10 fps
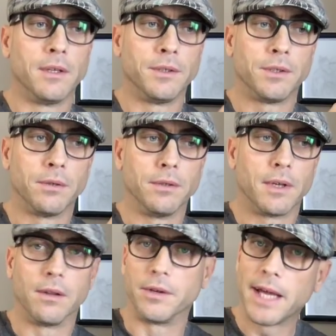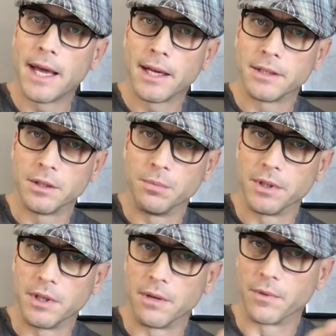certain color tags. You
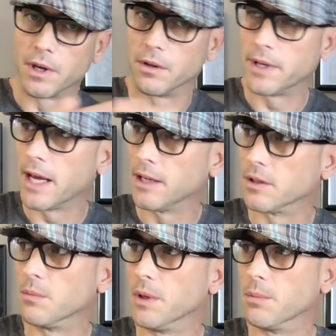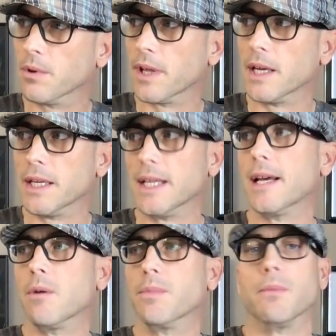put different color tags on the people that need
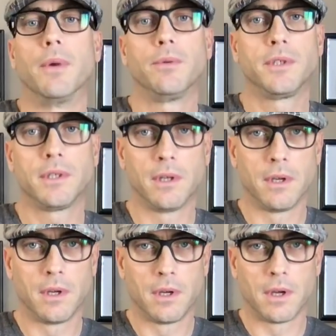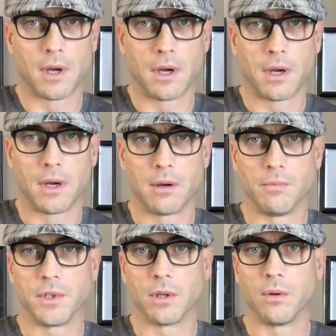help the most. Um,
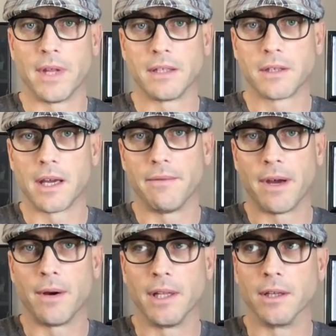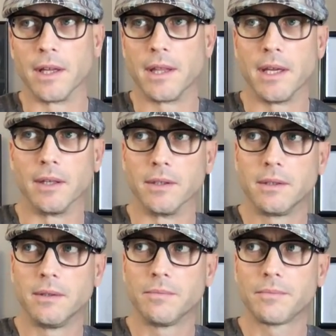so that's kind of how I look at
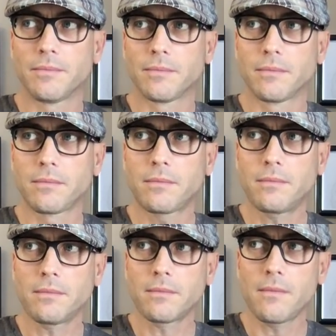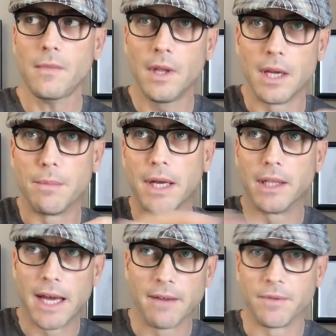things in my
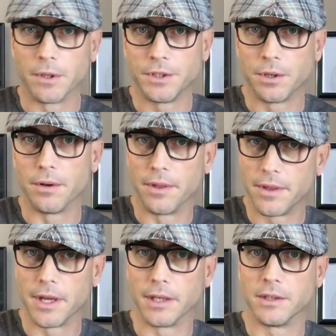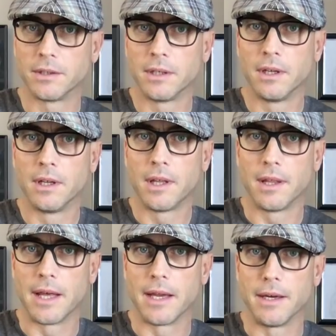life. There are certain things
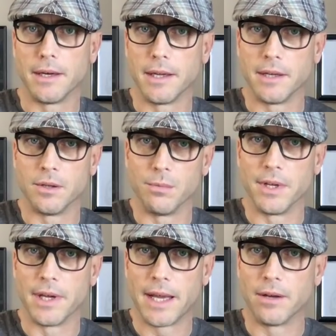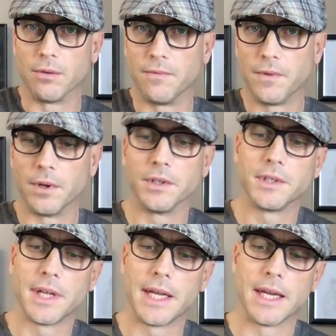that need to be handled
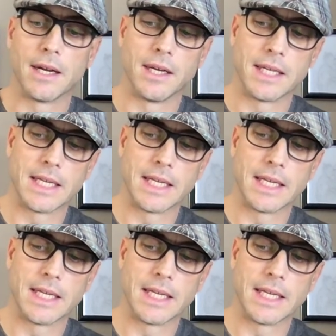first and